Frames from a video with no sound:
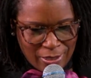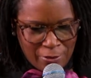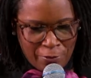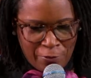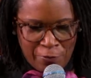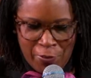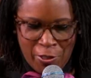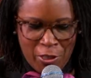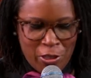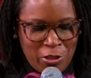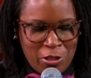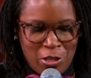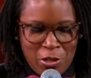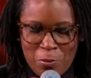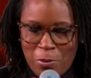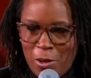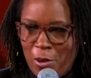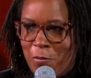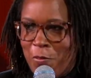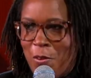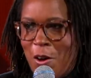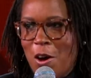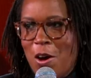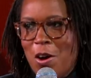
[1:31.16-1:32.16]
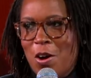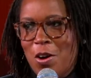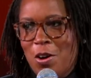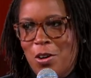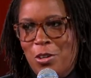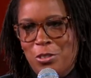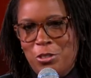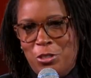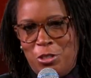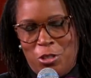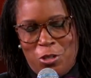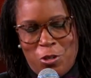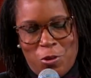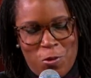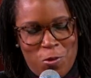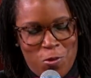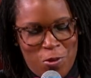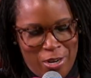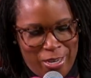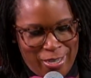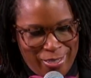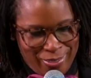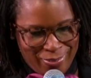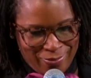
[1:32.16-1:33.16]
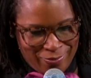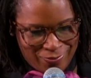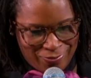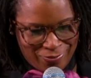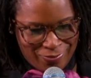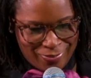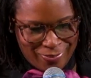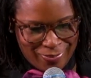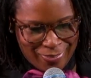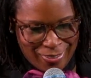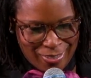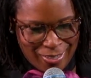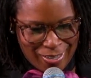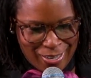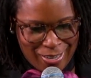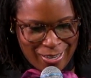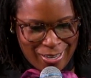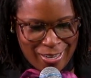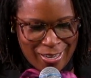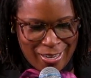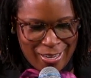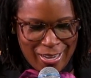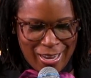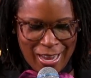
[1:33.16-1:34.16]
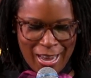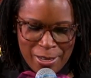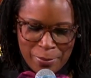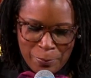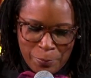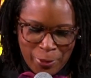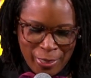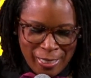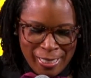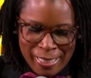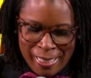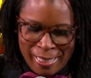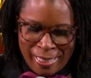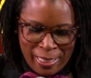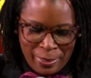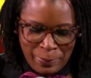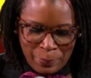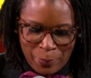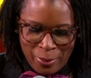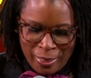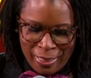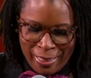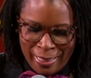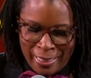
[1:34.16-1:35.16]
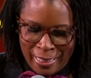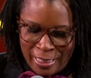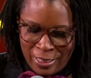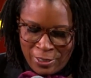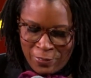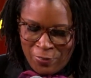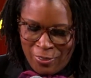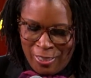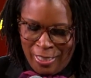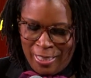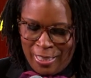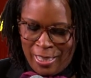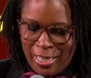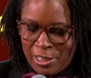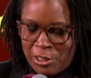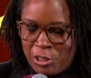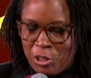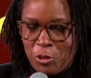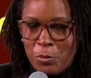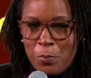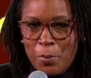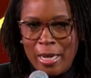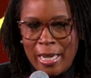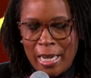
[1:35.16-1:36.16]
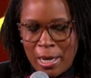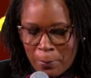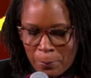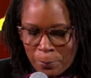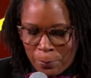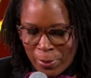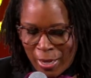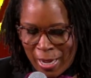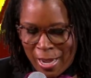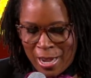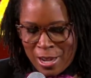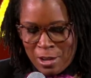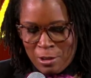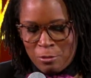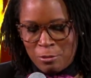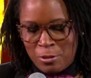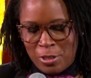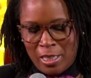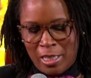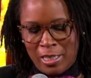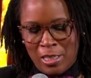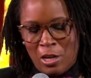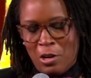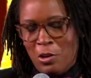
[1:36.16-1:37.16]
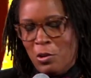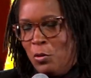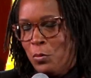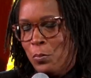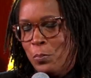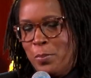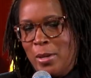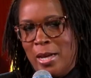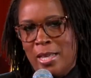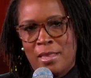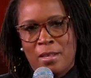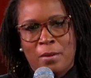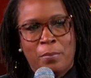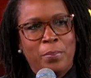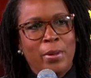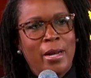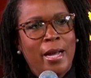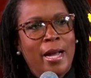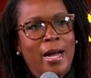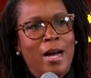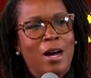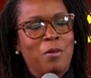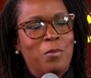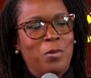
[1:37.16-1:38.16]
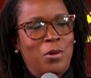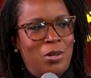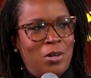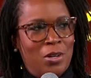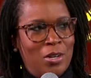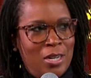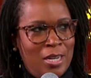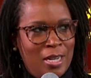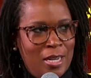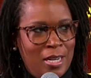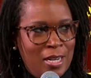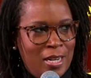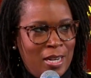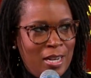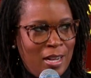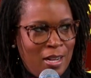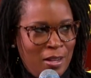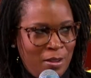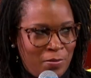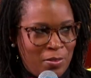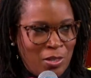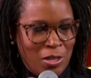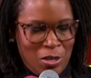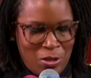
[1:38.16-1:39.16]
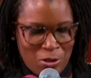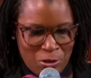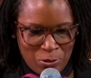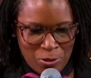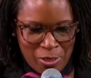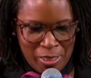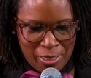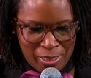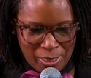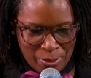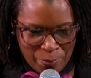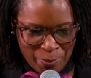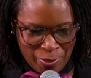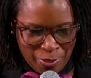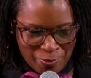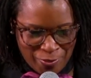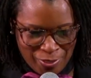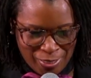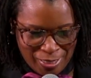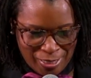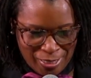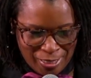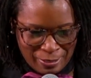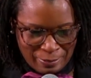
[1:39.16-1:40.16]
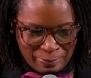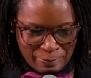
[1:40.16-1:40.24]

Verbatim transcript: fill you with all joy and peace in believing, that you may abound in hope by the power of the Holy Spirit."